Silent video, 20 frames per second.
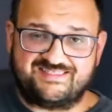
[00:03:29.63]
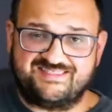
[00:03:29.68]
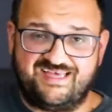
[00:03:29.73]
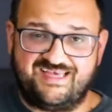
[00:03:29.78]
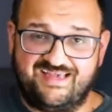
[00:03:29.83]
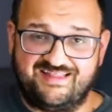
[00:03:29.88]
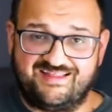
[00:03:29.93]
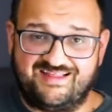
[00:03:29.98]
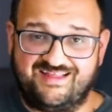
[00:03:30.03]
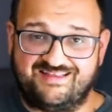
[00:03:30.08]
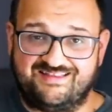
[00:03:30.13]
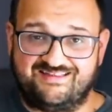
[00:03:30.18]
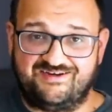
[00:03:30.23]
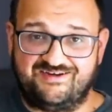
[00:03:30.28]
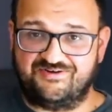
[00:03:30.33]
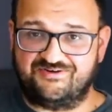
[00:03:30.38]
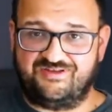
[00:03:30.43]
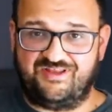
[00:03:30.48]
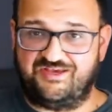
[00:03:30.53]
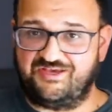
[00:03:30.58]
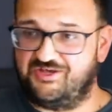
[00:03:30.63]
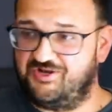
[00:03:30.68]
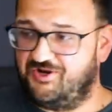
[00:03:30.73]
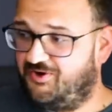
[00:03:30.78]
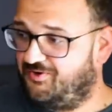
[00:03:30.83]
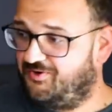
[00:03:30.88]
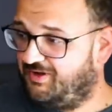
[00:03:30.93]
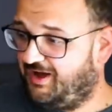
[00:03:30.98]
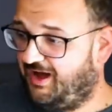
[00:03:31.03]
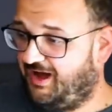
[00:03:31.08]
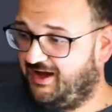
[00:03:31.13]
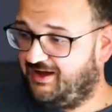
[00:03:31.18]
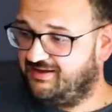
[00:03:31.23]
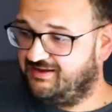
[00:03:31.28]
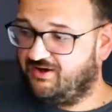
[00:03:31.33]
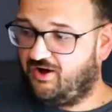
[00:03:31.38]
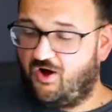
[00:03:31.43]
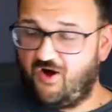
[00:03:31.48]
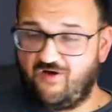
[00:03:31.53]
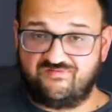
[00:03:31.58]
saying that they're like, you know,
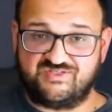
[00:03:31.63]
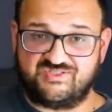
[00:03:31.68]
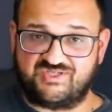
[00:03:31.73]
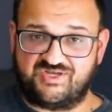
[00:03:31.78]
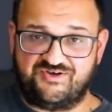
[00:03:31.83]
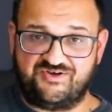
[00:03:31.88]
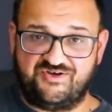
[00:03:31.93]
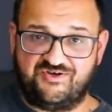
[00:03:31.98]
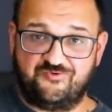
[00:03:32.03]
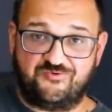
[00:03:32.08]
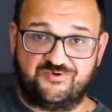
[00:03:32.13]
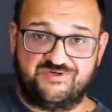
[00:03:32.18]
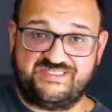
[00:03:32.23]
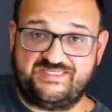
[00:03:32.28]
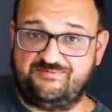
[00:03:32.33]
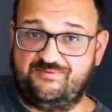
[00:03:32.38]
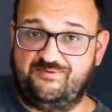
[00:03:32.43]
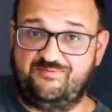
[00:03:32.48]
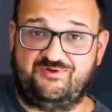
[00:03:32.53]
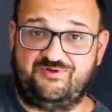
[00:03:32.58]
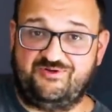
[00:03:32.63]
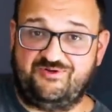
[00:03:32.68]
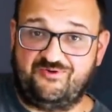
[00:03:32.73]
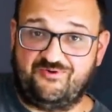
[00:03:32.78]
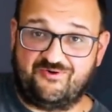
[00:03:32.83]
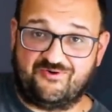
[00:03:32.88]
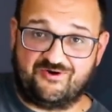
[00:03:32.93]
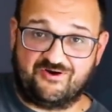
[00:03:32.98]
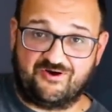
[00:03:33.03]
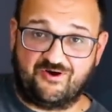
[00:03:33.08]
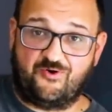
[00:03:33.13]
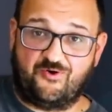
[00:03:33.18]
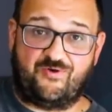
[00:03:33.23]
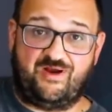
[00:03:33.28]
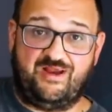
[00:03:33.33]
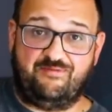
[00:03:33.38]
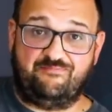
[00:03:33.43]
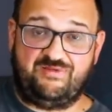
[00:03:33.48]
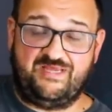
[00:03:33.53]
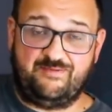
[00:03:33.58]
all of a sudden redeemable or
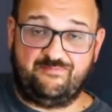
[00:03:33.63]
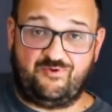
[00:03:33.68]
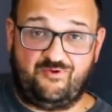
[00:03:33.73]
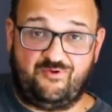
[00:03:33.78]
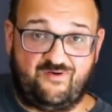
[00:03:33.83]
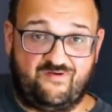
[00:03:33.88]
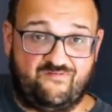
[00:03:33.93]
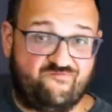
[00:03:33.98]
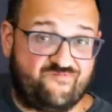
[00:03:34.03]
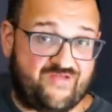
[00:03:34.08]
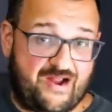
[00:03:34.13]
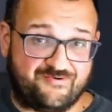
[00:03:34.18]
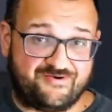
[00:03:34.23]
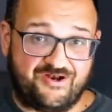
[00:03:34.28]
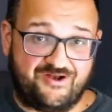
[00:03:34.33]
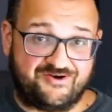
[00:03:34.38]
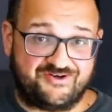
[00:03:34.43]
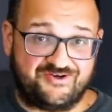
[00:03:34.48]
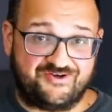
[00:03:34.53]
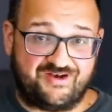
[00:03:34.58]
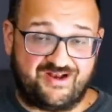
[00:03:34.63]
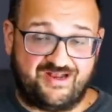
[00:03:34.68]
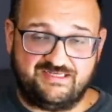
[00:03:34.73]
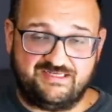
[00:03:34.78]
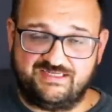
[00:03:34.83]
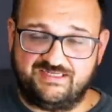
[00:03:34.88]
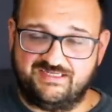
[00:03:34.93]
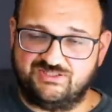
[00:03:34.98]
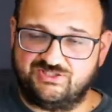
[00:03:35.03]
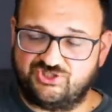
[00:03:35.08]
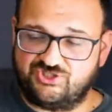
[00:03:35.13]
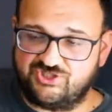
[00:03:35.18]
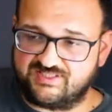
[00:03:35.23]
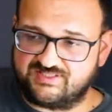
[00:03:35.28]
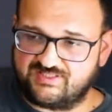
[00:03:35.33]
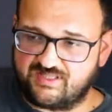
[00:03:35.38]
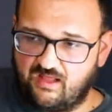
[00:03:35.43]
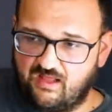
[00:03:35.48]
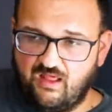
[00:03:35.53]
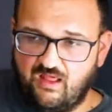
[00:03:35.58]
great people or founded on good ideas,
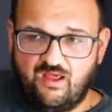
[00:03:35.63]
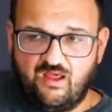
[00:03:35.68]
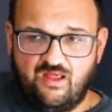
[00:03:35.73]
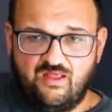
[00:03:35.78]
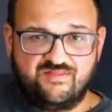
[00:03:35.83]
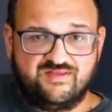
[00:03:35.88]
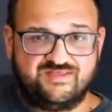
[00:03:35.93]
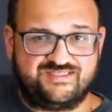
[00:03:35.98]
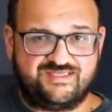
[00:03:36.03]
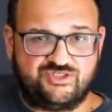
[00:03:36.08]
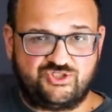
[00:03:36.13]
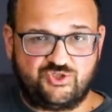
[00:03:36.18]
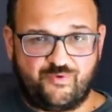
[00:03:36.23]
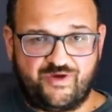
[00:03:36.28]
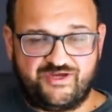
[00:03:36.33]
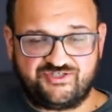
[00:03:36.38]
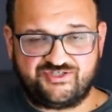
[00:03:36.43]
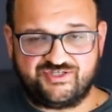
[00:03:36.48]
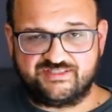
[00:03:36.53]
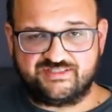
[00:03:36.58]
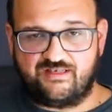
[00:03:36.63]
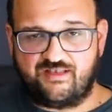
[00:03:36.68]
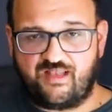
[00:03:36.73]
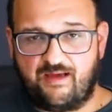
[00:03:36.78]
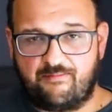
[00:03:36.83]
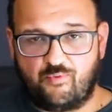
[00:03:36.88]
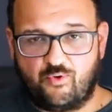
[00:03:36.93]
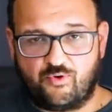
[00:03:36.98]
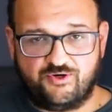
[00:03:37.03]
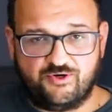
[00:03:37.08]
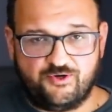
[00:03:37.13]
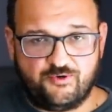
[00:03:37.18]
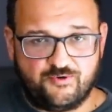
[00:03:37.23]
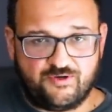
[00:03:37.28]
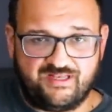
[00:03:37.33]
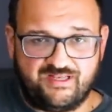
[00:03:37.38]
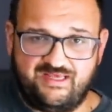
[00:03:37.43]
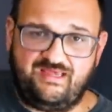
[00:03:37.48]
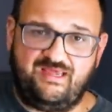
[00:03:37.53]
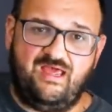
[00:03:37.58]
just that the situation's a lot more
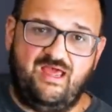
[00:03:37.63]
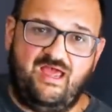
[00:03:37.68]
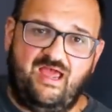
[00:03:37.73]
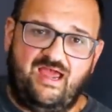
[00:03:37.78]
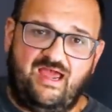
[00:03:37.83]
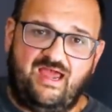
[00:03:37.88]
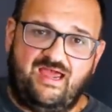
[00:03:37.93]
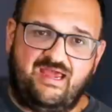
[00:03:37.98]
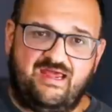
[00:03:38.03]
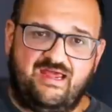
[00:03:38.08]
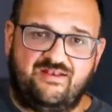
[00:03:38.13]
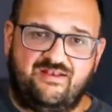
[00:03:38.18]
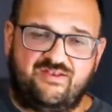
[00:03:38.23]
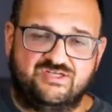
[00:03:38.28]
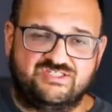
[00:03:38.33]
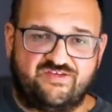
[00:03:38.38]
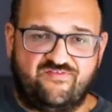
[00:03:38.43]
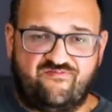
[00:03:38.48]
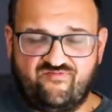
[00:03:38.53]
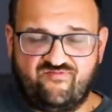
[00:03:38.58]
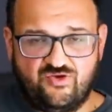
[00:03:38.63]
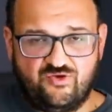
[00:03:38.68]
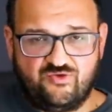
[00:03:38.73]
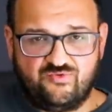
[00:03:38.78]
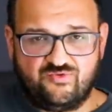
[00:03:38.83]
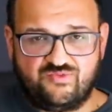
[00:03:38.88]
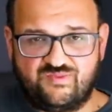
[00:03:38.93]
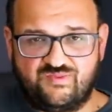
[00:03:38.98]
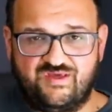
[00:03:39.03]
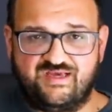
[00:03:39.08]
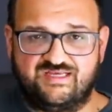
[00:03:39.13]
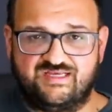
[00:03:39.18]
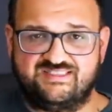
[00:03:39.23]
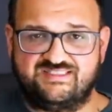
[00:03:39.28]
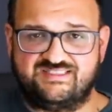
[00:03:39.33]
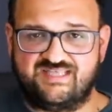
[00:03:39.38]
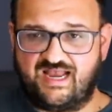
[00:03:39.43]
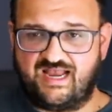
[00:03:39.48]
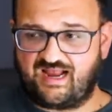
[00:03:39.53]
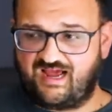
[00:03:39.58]
noodly. And there's a few
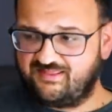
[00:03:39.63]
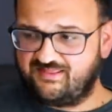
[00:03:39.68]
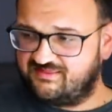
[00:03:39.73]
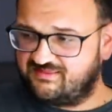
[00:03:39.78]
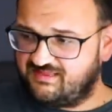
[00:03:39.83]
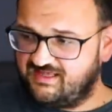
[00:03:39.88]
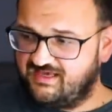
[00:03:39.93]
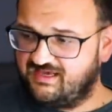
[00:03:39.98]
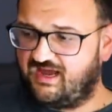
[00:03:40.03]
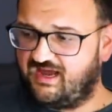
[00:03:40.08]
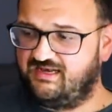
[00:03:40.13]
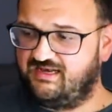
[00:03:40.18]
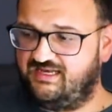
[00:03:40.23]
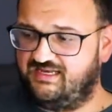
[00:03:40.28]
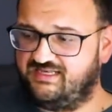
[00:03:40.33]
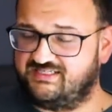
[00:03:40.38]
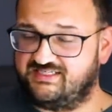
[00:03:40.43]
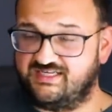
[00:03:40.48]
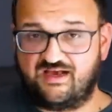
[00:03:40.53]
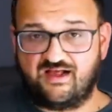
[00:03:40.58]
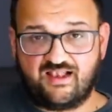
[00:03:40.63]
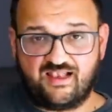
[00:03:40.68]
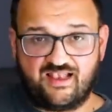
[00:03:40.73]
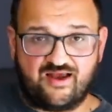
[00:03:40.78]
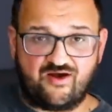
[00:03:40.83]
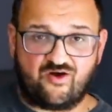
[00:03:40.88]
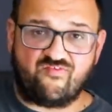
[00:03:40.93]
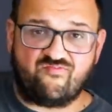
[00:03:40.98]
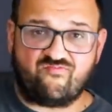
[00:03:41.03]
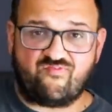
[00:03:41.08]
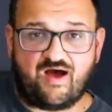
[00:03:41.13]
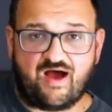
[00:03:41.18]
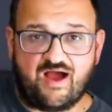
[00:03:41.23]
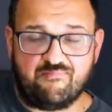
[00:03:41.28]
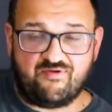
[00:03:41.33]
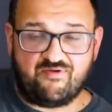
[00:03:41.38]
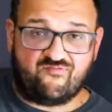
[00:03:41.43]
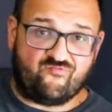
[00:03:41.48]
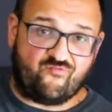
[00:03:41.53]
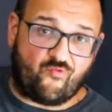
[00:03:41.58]
things that I think I need to clarify
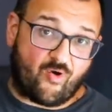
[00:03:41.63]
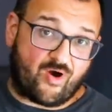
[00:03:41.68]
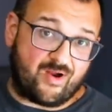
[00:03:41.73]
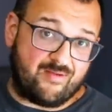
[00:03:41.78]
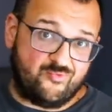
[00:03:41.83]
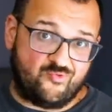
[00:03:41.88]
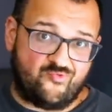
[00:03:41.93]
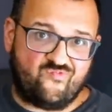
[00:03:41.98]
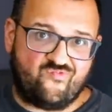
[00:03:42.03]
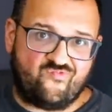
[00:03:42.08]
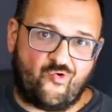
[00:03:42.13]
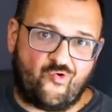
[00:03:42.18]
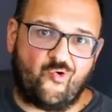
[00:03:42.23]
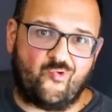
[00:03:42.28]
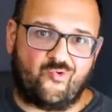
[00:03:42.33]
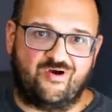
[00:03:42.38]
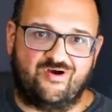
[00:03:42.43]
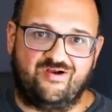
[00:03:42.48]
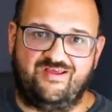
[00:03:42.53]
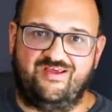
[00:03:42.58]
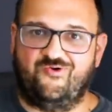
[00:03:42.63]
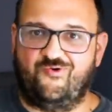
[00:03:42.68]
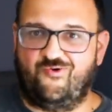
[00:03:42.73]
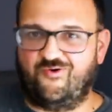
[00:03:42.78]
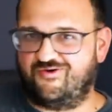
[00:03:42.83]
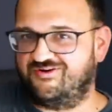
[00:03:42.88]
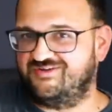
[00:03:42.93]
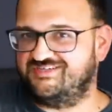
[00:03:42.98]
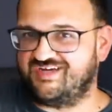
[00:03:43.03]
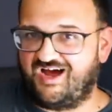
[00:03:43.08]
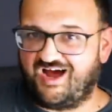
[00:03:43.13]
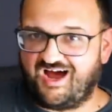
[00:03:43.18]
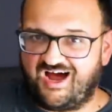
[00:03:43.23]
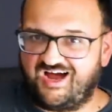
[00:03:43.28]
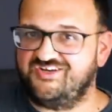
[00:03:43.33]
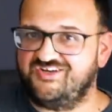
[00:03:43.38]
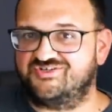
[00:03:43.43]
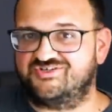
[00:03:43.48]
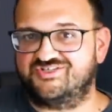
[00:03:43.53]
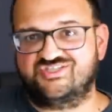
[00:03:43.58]
before I move forward in order to
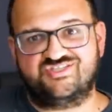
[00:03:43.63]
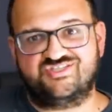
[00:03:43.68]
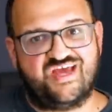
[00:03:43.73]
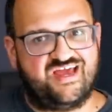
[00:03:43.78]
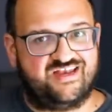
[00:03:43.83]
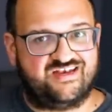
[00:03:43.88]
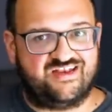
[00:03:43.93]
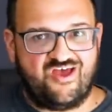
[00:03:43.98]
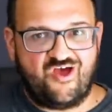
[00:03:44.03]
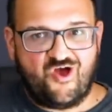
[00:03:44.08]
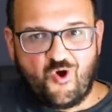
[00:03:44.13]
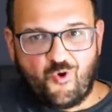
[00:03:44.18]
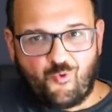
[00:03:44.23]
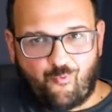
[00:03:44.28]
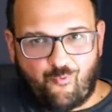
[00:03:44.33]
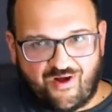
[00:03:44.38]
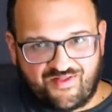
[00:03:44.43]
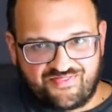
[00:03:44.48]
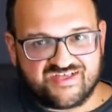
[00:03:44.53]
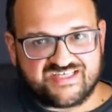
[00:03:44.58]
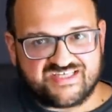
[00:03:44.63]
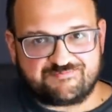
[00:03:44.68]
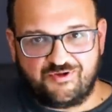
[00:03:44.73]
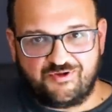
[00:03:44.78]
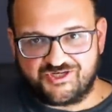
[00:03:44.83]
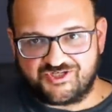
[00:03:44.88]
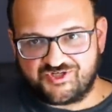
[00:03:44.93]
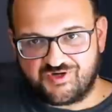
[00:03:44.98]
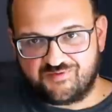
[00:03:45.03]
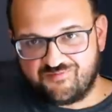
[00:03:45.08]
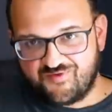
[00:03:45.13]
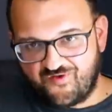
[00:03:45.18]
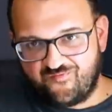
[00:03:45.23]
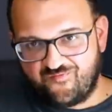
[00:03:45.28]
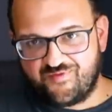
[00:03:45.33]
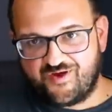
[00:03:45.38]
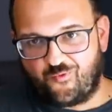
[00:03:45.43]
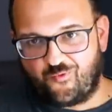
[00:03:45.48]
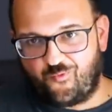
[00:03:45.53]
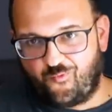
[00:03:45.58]
understand what this militia
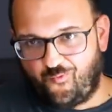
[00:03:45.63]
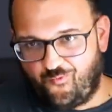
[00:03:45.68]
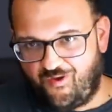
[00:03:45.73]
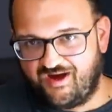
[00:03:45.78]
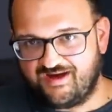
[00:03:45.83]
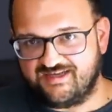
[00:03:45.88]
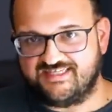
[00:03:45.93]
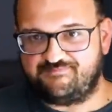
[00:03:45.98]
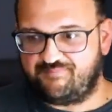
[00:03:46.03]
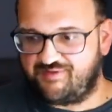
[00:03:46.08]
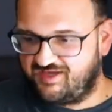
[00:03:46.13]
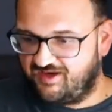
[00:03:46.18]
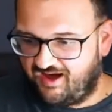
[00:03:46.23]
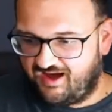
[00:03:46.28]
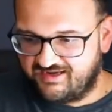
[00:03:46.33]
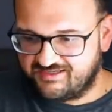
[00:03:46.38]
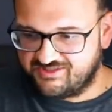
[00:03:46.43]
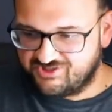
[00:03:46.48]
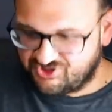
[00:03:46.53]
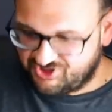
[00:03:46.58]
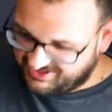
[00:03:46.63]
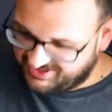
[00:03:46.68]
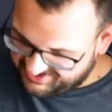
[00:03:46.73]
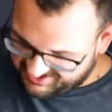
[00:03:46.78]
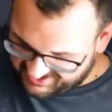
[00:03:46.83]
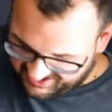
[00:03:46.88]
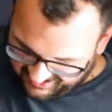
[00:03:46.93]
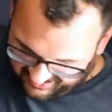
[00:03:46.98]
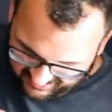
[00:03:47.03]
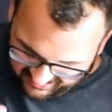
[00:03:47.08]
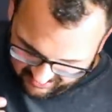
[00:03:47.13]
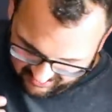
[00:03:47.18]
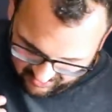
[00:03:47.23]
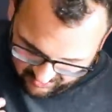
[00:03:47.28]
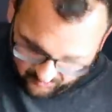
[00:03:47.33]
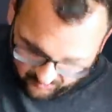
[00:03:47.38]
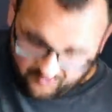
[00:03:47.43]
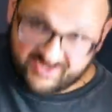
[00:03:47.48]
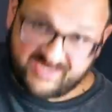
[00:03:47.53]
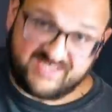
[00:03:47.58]
movement was beyond just
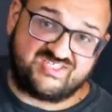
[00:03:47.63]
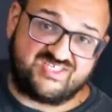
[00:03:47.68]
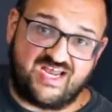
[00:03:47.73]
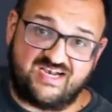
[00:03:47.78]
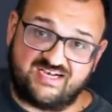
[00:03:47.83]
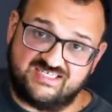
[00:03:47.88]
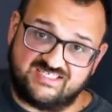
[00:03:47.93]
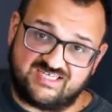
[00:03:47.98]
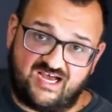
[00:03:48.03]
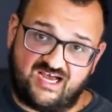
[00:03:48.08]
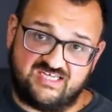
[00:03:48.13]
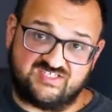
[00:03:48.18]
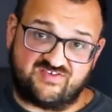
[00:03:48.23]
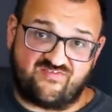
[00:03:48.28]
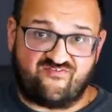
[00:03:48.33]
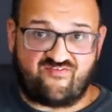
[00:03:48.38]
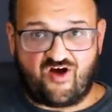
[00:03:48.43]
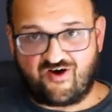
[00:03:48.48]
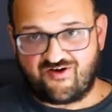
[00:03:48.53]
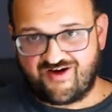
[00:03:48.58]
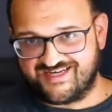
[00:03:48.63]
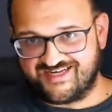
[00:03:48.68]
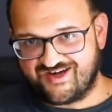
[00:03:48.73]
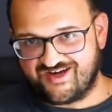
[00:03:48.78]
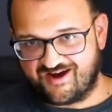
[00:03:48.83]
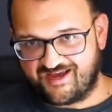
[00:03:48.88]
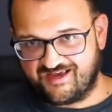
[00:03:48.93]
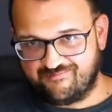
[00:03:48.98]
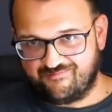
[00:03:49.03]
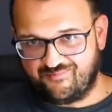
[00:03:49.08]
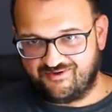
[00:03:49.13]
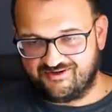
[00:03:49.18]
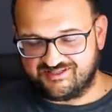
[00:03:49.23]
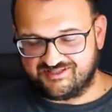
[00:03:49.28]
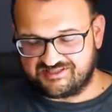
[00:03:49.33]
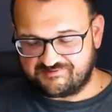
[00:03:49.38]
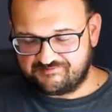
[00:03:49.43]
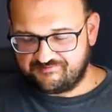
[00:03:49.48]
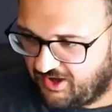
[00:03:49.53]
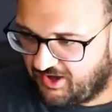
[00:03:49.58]
re-sanitized far-right talking
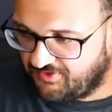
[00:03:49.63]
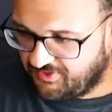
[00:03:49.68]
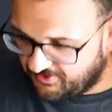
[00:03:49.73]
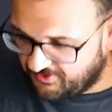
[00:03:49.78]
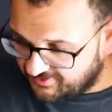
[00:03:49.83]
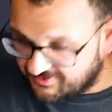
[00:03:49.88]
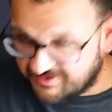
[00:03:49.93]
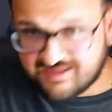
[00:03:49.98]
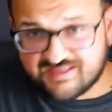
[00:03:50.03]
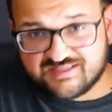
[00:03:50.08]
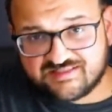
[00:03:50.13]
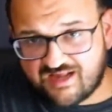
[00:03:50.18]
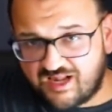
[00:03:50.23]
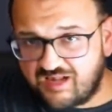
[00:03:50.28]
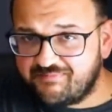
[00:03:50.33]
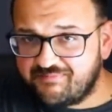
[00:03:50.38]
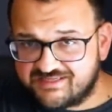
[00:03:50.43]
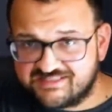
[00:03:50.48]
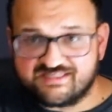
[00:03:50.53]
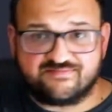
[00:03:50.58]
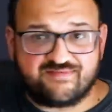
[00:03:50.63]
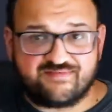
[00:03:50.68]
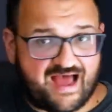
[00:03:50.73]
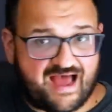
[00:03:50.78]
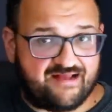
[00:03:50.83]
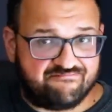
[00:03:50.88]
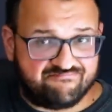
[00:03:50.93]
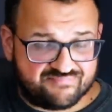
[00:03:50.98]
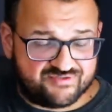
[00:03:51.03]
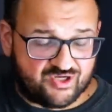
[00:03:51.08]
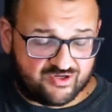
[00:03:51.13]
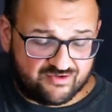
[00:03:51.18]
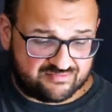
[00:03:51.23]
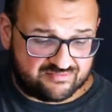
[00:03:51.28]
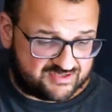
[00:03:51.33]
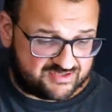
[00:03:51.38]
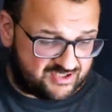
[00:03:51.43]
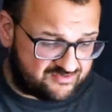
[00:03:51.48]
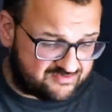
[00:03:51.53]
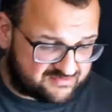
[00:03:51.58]
points. Although there is an element to that,
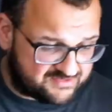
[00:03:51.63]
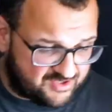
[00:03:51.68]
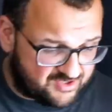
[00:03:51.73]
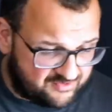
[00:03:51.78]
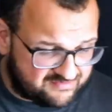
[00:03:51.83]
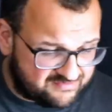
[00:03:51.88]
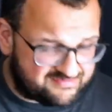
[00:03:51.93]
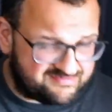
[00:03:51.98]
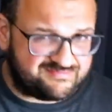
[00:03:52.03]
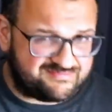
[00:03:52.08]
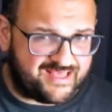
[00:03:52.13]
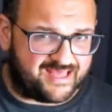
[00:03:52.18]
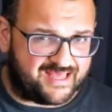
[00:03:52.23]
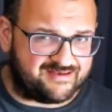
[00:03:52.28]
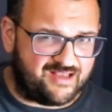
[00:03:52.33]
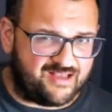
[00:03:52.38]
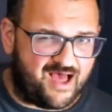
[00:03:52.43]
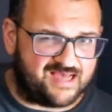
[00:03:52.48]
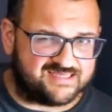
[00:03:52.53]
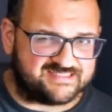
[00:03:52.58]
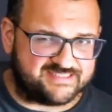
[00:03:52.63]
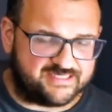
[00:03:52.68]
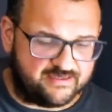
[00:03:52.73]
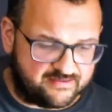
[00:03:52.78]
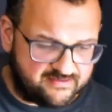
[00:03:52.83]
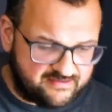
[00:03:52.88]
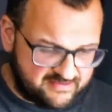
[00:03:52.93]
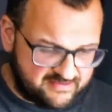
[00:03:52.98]
don't get lost here.